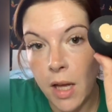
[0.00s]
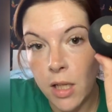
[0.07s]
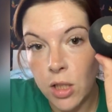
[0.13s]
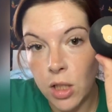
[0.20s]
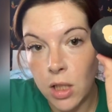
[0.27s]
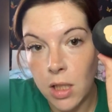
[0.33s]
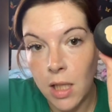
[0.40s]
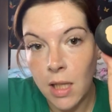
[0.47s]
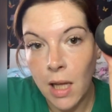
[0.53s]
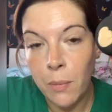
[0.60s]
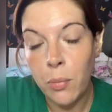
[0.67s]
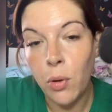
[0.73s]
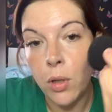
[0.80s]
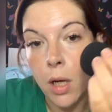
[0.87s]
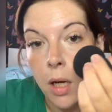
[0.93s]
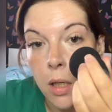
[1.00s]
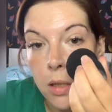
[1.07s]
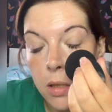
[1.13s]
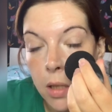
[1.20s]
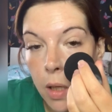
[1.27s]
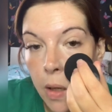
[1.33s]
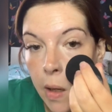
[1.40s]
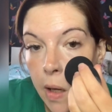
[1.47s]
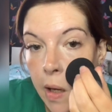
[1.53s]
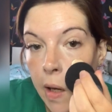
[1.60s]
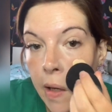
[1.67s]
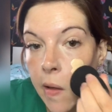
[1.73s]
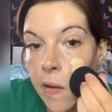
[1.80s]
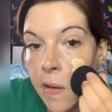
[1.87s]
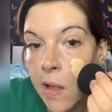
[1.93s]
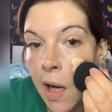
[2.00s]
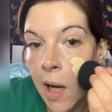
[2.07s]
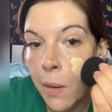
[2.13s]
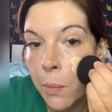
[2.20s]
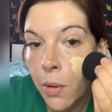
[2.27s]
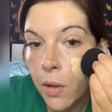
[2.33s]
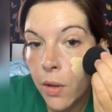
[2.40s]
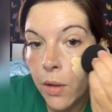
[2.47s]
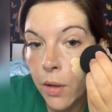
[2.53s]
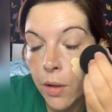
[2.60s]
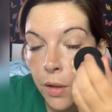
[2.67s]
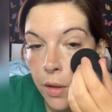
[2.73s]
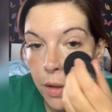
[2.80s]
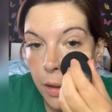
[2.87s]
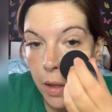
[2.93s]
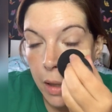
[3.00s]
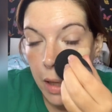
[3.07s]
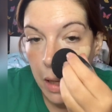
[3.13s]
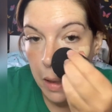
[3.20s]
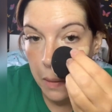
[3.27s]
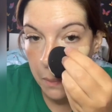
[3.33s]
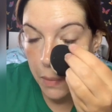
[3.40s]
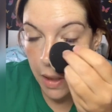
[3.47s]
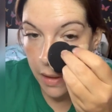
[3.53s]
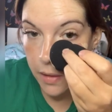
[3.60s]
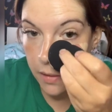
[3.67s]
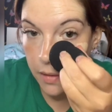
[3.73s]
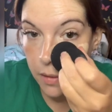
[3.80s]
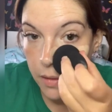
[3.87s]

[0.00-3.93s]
is just get that product, dab and blend.